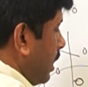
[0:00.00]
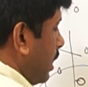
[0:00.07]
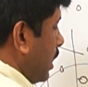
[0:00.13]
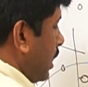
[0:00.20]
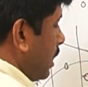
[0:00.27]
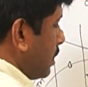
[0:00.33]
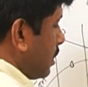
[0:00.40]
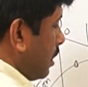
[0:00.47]

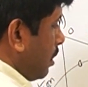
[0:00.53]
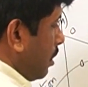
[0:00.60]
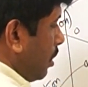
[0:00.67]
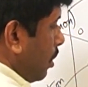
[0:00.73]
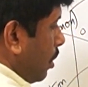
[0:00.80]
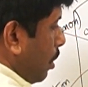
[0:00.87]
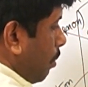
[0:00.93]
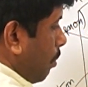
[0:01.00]
increases,
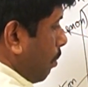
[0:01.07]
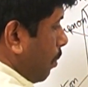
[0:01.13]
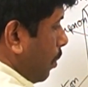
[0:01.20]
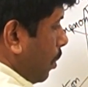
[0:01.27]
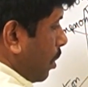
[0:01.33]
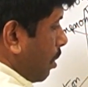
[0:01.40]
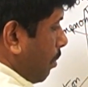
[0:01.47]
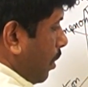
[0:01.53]

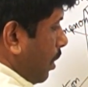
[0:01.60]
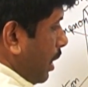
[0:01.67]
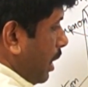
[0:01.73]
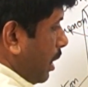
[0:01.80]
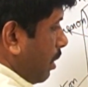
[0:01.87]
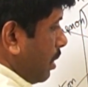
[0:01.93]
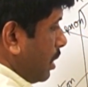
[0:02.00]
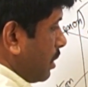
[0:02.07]
more
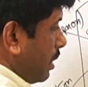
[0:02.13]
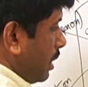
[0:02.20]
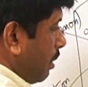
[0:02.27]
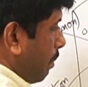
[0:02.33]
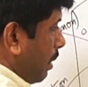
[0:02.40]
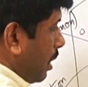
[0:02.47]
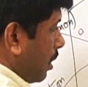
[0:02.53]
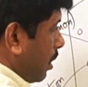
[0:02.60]
molecules in the
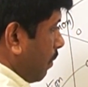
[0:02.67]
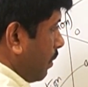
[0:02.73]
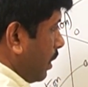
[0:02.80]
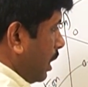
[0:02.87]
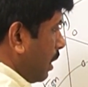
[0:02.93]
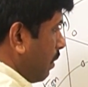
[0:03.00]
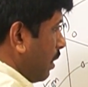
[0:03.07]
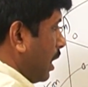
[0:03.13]
bulk of
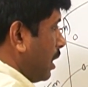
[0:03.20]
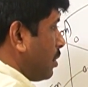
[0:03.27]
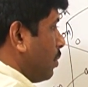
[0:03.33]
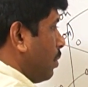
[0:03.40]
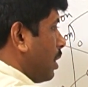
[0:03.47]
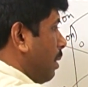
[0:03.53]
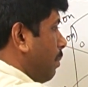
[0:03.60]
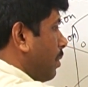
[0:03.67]
the liquid
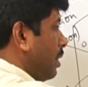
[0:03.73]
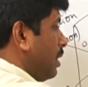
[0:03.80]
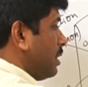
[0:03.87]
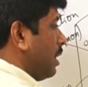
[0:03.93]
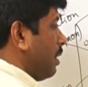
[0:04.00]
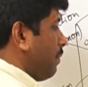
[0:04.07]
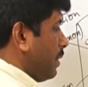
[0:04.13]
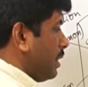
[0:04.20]
also come to the
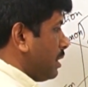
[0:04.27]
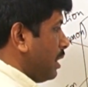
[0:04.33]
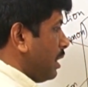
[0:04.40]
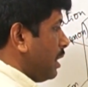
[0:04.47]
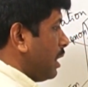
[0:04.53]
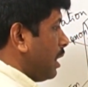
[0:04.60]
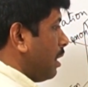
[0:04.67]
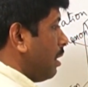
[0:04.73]
surface
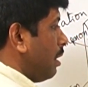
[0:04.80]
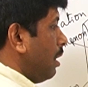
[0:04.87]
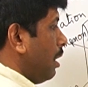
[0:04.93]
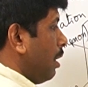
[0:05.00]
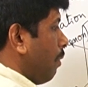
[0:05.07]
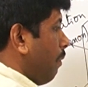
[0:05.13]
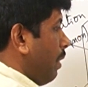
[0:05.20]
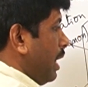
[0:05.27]
area.
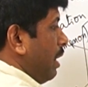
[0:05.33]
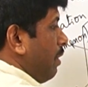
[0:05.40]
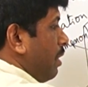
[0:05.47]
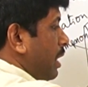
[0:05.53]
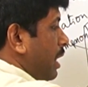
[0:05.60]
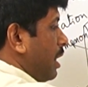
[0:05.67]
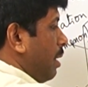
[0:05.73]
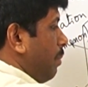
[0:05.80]

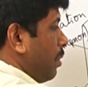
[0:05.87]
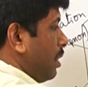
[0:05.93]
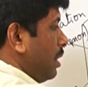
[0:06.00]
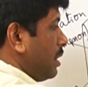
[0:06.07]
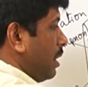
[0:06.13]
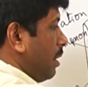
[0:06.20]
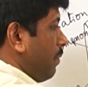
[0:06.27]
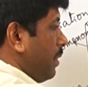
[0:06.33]
Whenever they come to
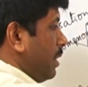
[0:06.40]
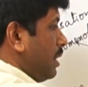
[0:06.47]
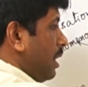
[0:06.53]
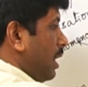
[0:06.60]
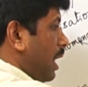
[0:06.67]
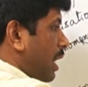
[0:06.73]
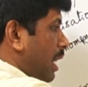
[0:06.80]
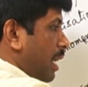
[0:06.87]
the surface
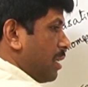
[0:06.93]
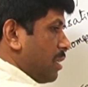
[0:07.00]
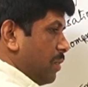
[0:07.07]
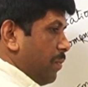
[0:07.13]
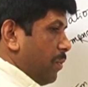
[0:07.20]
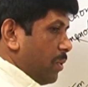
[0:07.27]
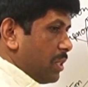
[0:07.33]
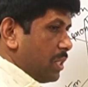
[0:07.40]
area,
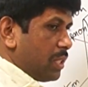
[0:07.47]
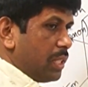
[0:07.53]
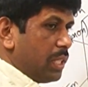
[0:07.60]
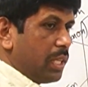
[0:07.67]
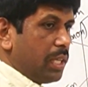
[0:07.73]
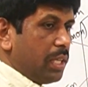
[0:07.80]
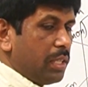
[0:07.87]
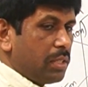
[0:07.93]
attraction forces
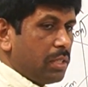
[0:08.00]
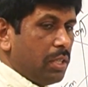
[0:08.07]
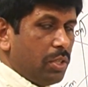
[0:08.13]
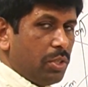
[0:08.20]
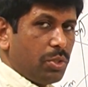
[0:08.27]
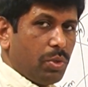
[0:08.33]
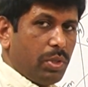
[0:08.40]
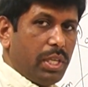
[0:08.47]
decrease
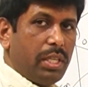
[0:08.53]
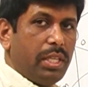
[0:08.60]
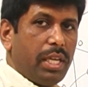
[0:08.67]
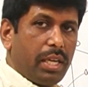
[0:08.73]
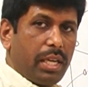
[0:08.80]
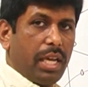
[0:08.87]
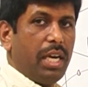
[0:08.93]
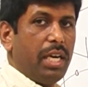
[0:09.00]
so that
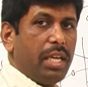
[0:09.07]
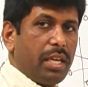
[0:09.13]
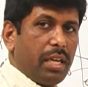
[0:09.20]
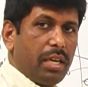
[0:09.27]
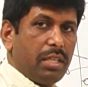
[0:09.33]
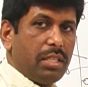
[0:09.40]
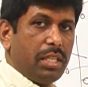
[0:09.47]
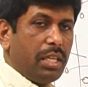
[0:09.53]
their kinetic
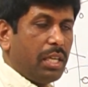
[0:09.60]
energy